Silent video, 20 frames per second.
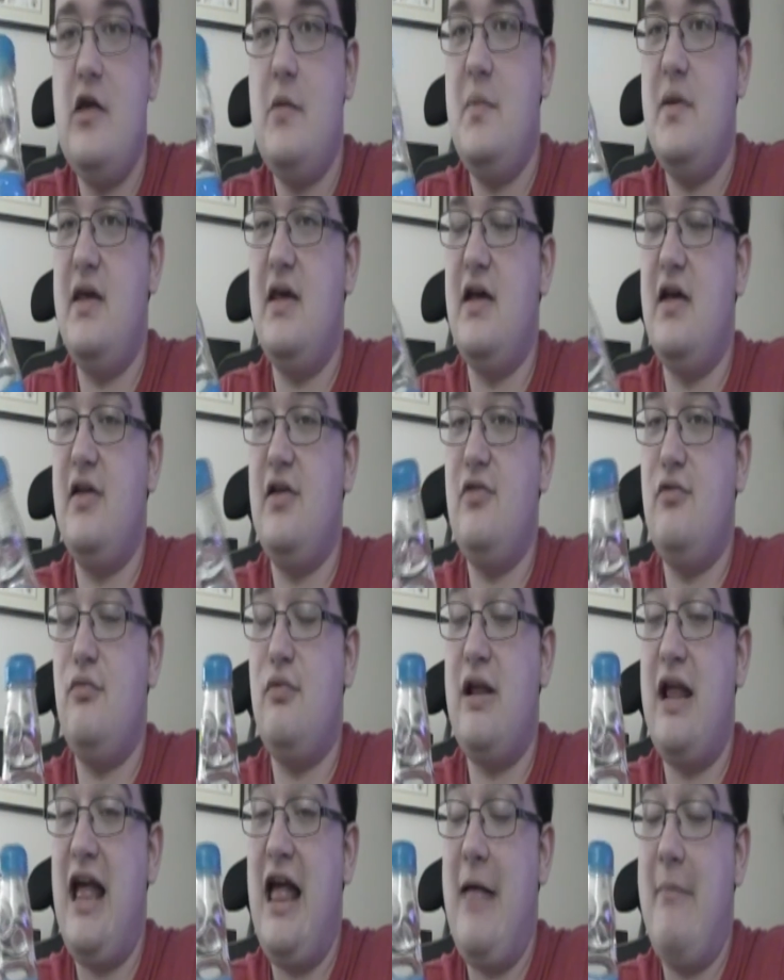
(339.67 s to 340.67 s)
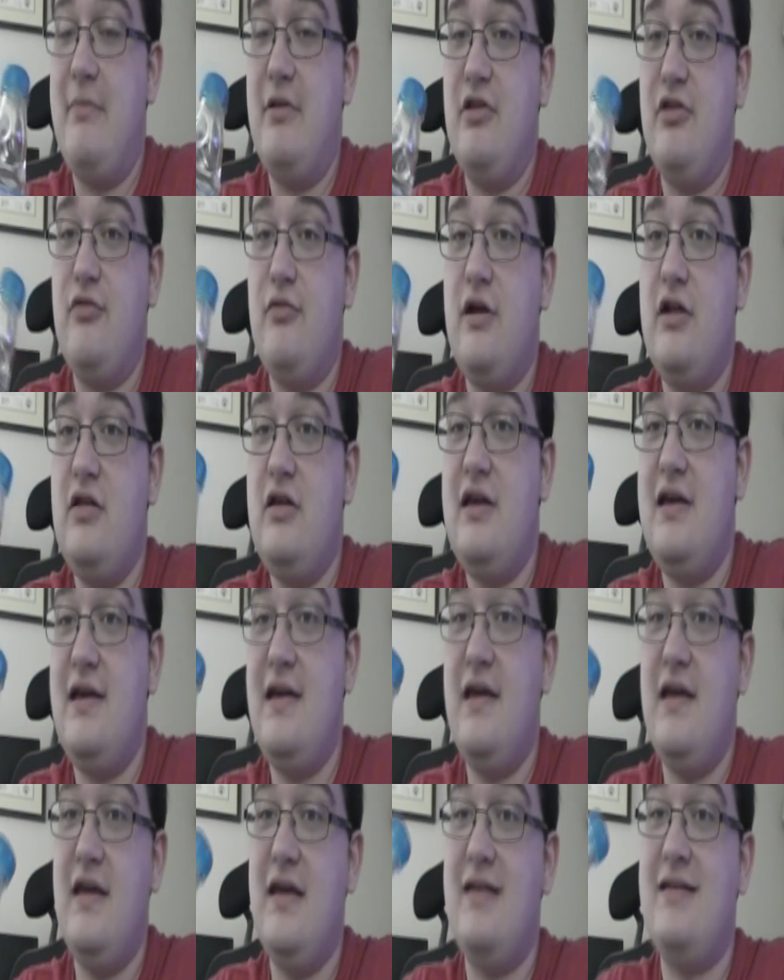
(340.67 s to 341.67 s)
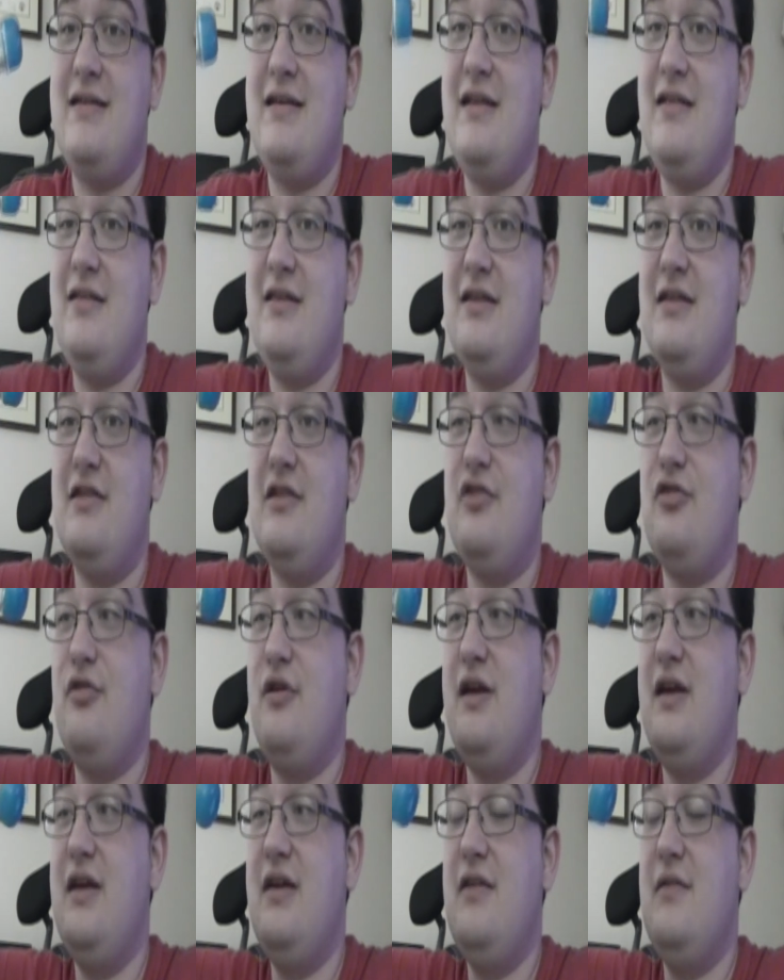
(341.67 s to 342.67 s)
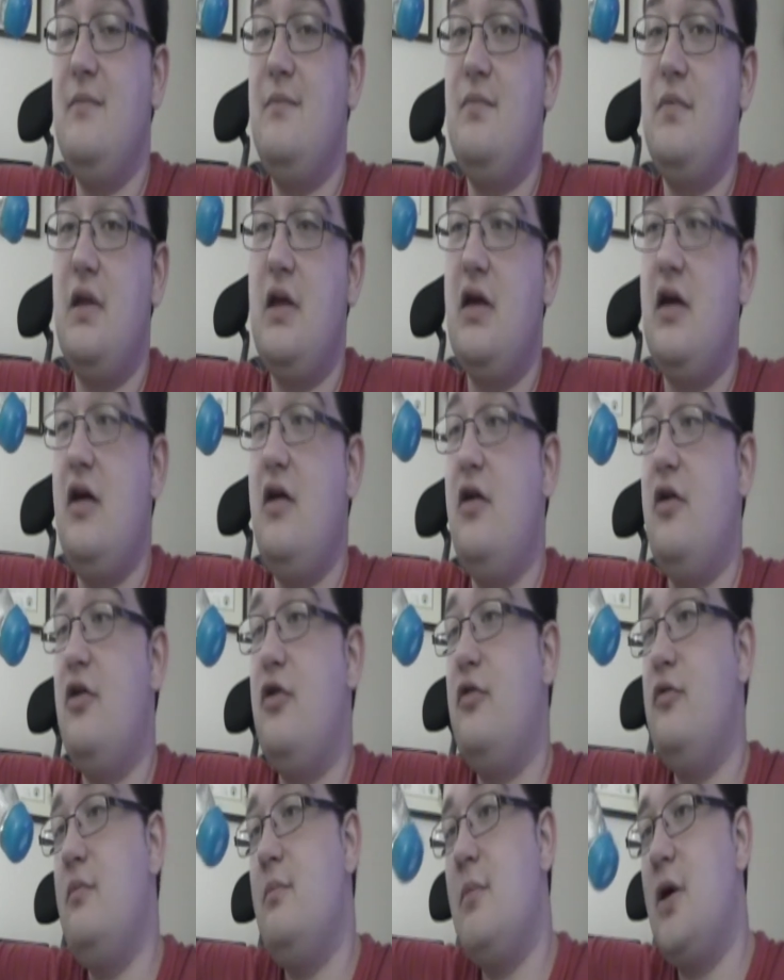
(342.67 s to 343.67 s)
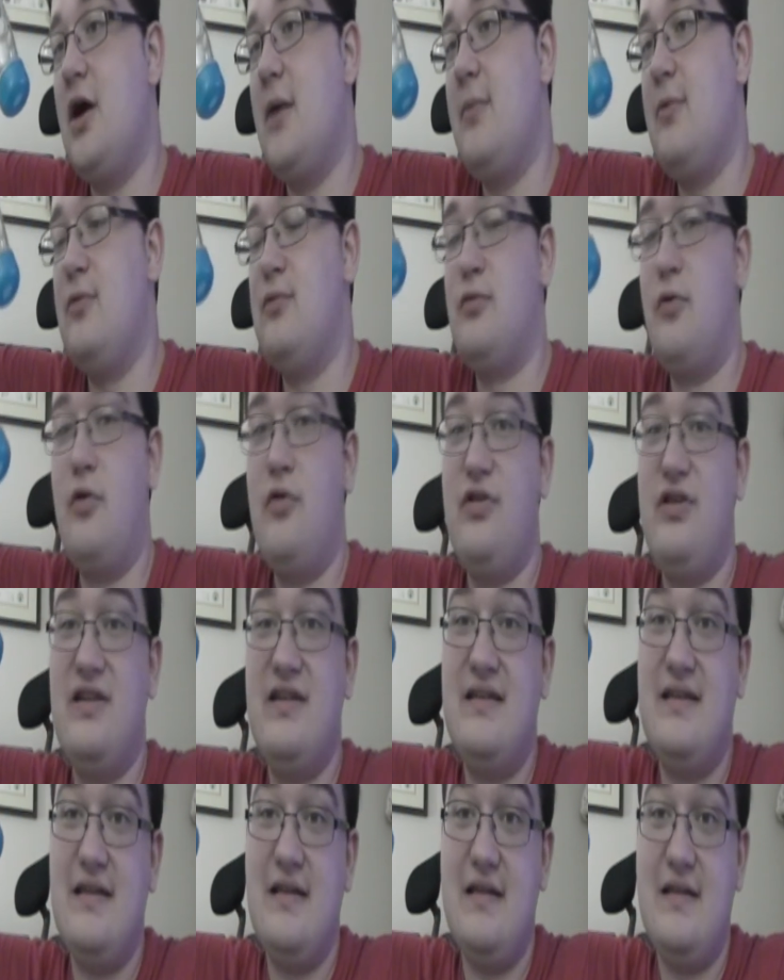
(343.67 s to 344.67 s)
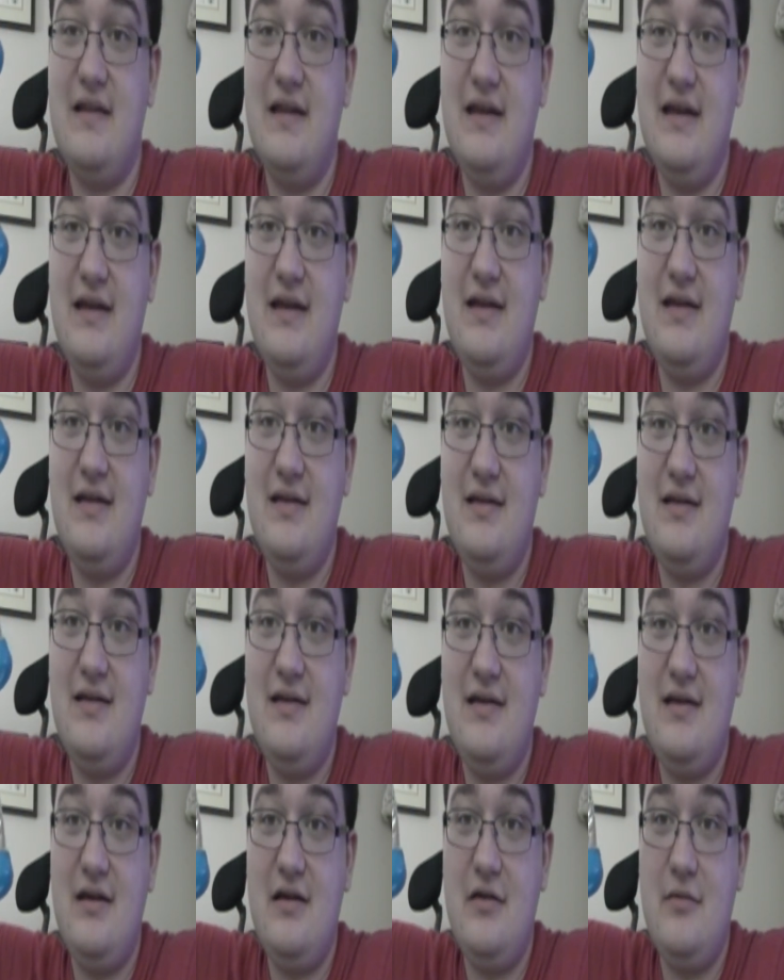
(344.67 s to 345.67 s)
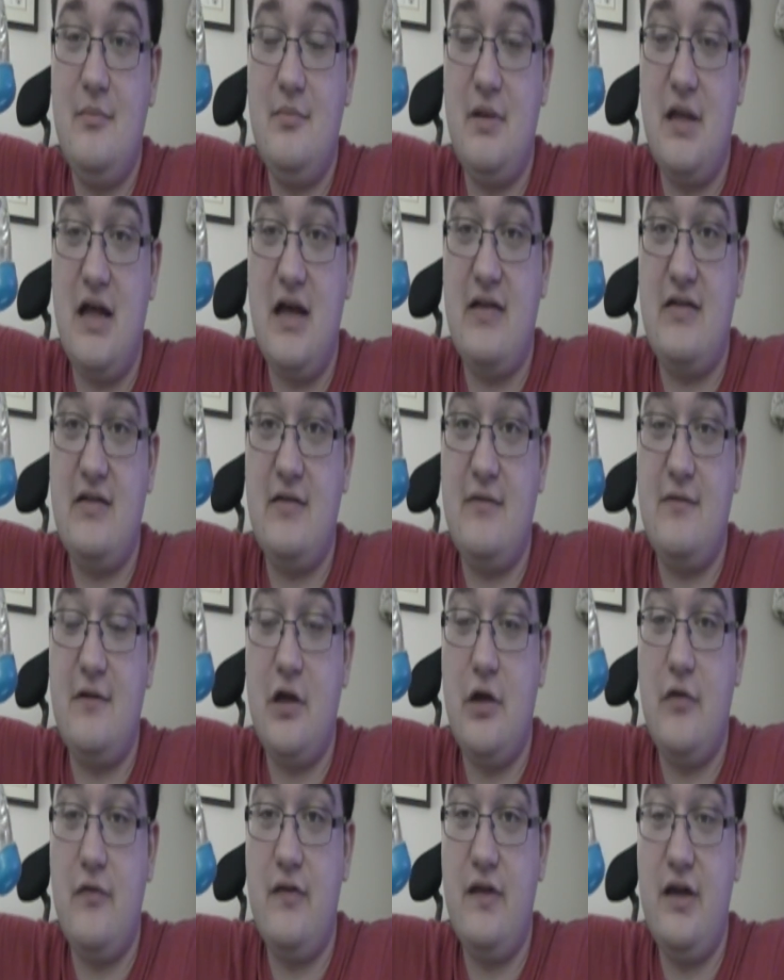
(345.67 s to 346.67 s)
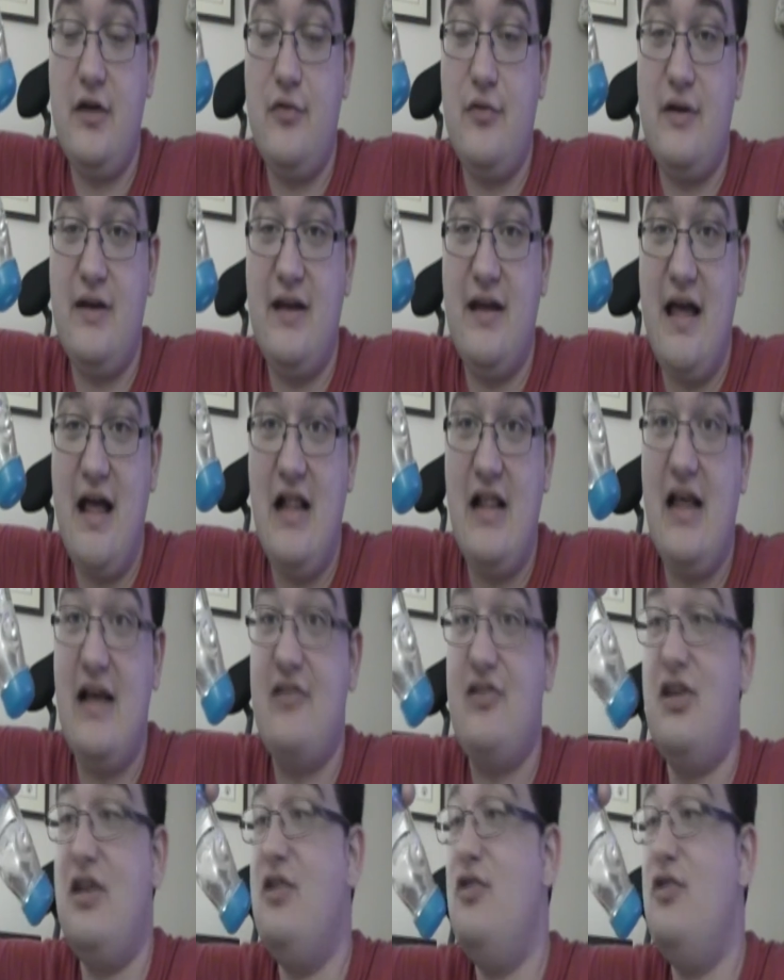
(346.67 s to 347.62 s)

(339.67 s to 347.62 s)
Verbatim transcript: Because what happens? Well, you tilt it to drink, uh-oh, marble rolls into the lid, blocks the flow of liquid. I'll actually